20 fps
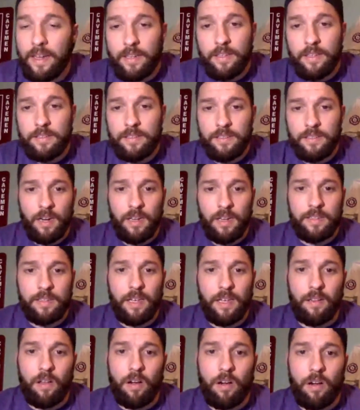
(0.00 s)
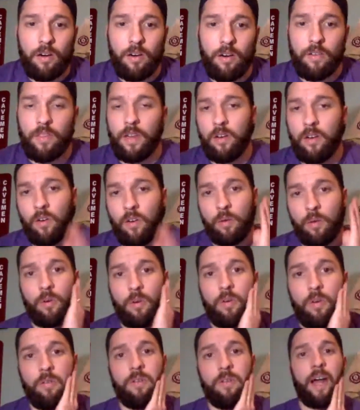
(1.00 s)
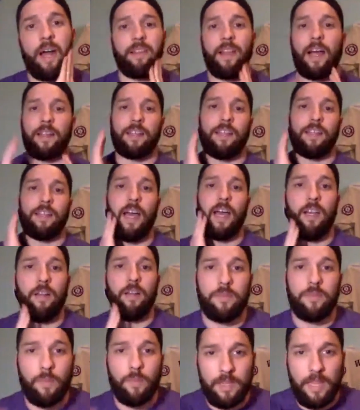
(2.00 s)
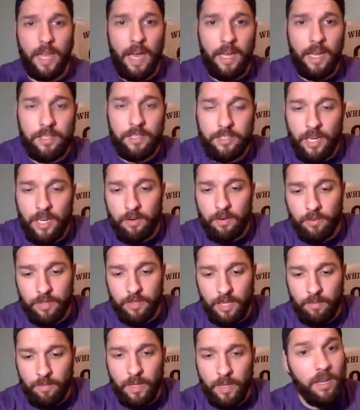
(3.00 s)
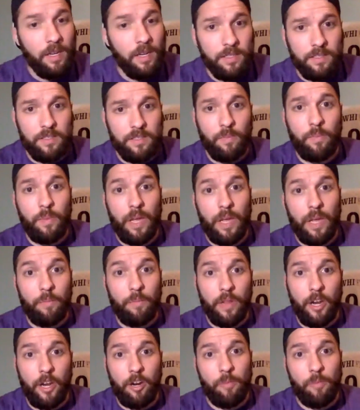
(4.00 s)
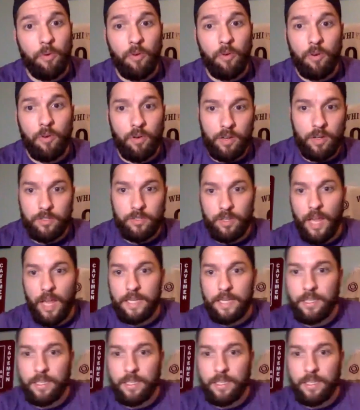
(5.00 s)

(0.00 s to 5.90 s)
this is going to take longer than normal. Not the lineups, but that in general did because it's a big player pool and there's a lot